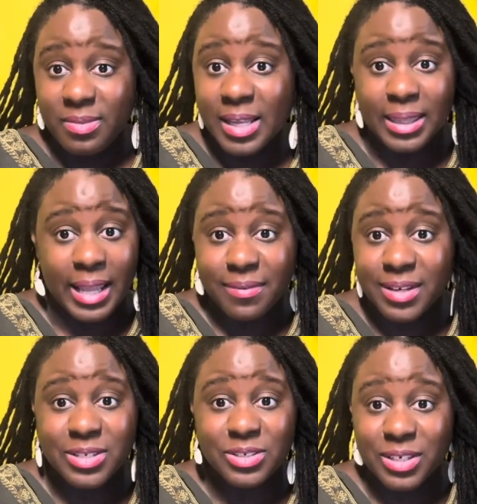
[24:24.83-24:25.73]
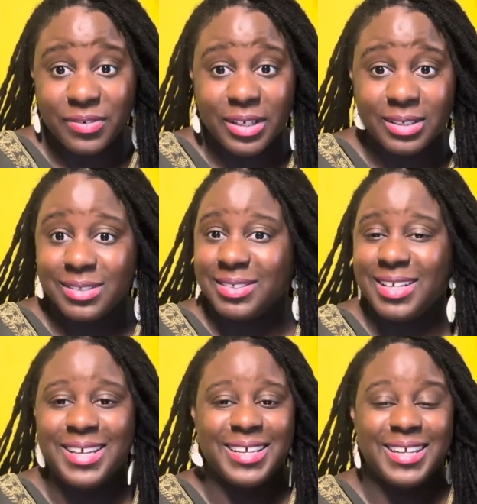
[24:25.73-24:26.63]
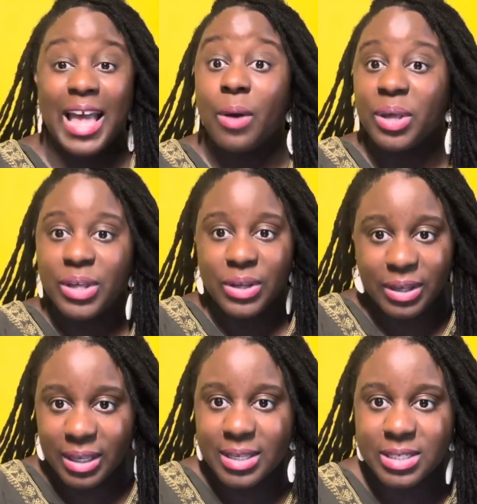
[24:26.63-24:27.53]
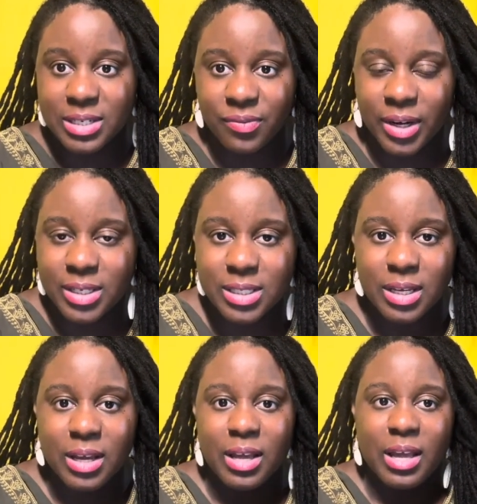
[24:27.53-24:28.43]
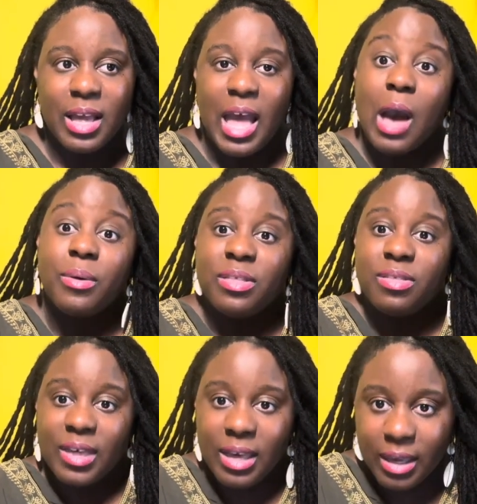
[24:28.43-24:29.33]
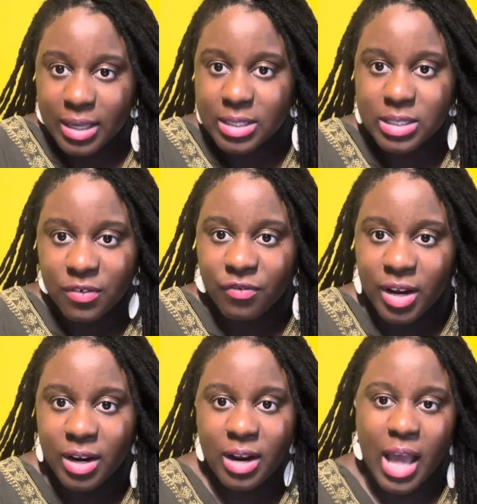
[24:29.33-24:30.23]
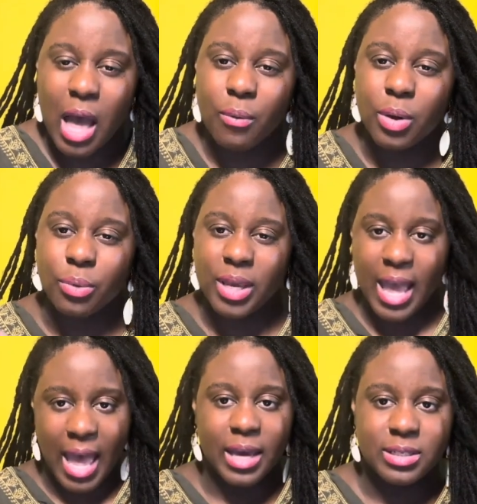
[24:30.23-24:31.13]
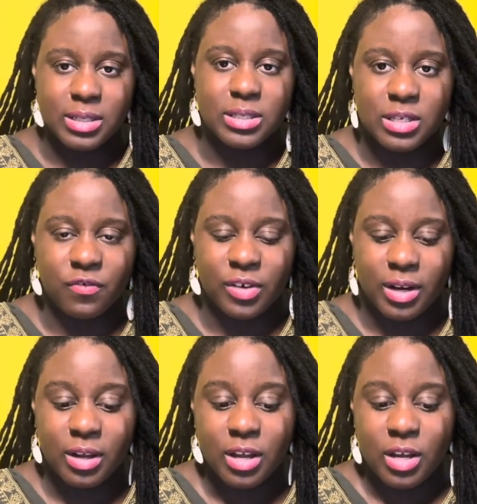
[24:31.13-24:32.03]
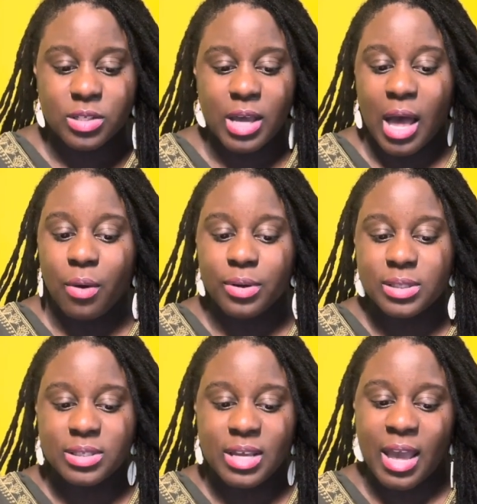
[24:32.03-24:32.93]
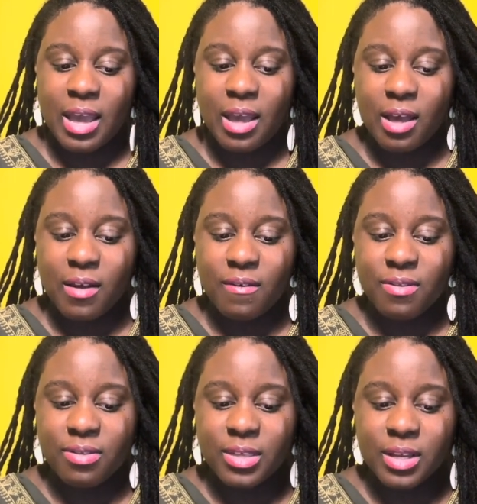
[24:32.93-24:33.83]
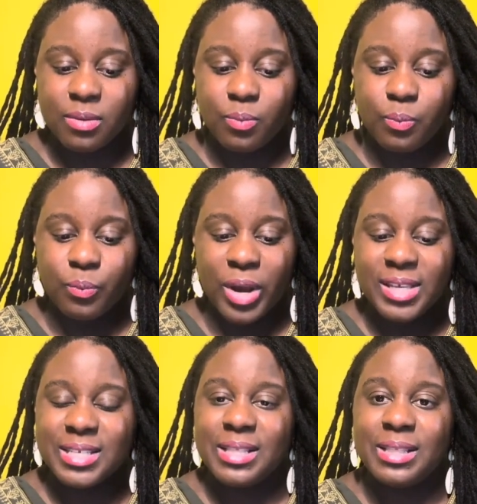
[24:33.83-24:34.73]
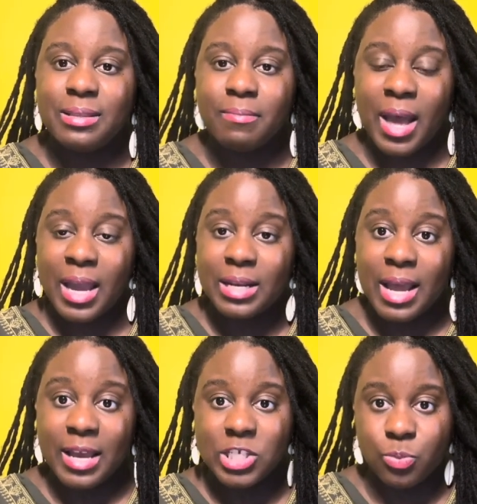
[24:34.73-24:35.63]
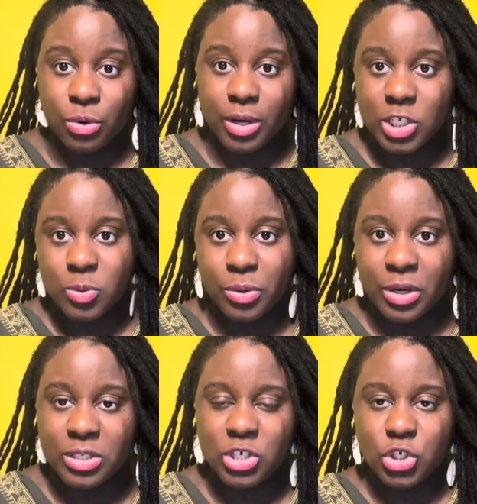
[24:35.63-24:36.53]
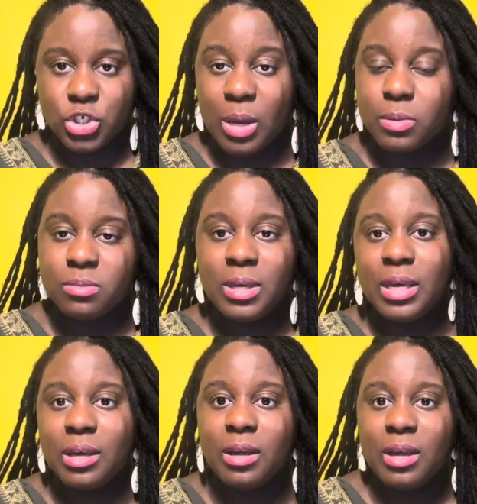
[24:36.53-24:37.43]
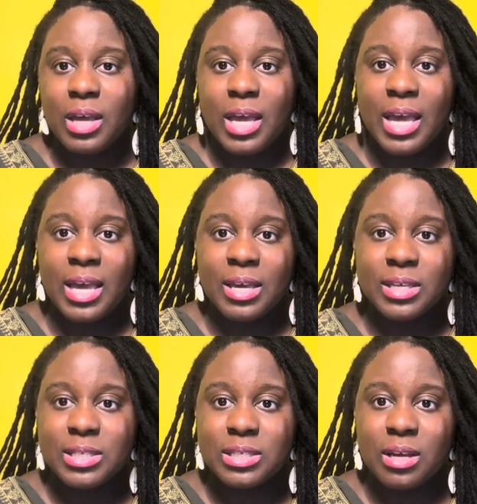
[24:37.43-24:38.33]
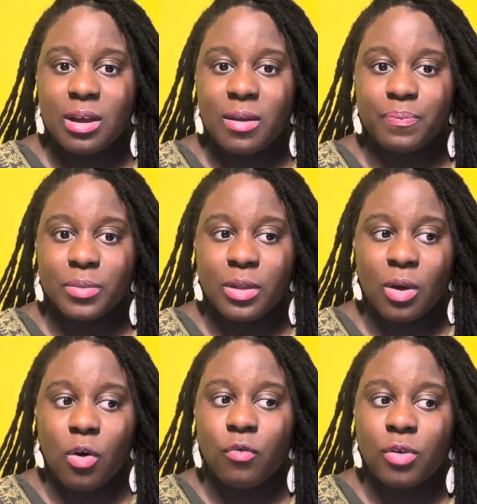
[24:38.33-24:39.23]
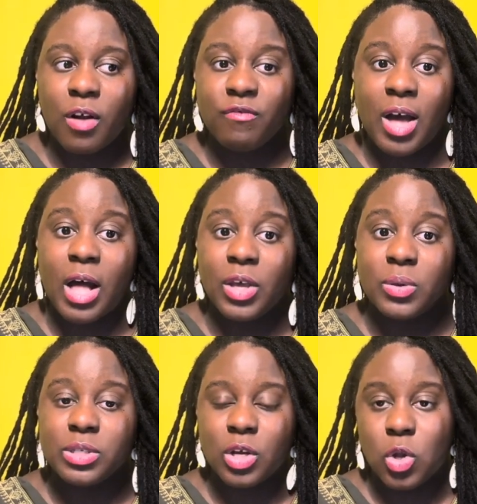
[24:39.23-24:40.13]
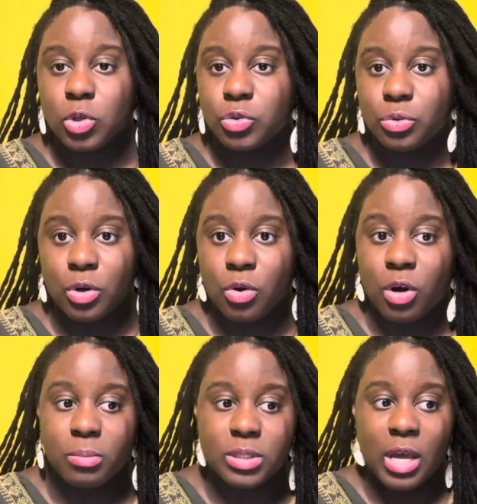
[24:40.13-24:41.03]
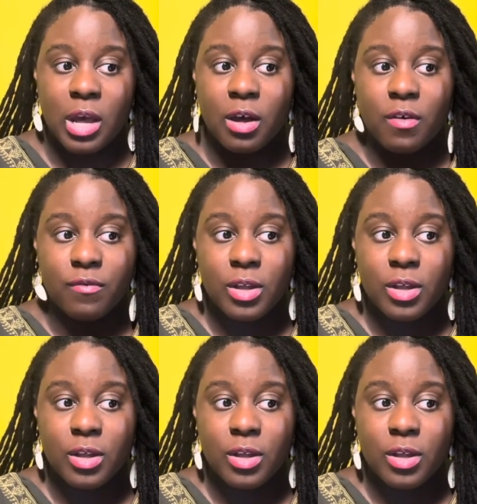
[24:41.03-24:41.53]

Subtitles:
lifestyles are different, how we cook is different, how we think is different, how we react is different. So I would say the ways that my diasporic experience has shaped me is the overall values and cultural norms of